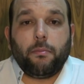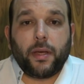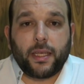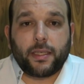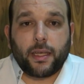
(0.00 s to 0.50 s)

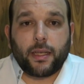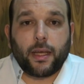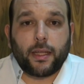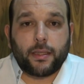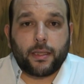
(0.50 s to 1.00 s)

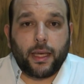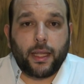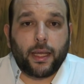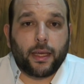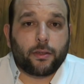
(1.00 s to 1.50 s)
medicine and
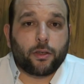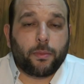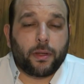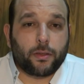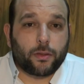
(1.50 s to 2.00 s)
healing so
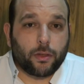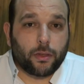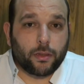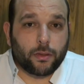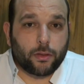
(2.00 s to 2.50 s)

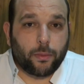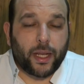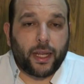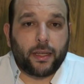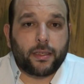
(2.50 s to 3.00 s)

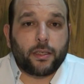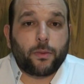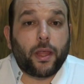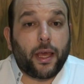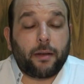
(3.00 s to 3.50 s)
many
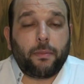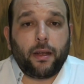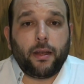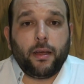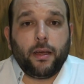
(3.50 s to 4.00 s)
illnesses with
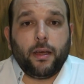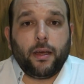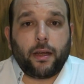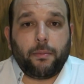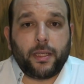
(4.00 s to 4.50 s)
herbal
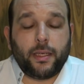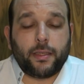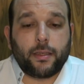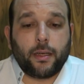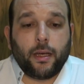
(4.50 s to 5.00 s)

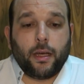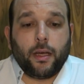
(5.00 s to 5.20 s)
remedies.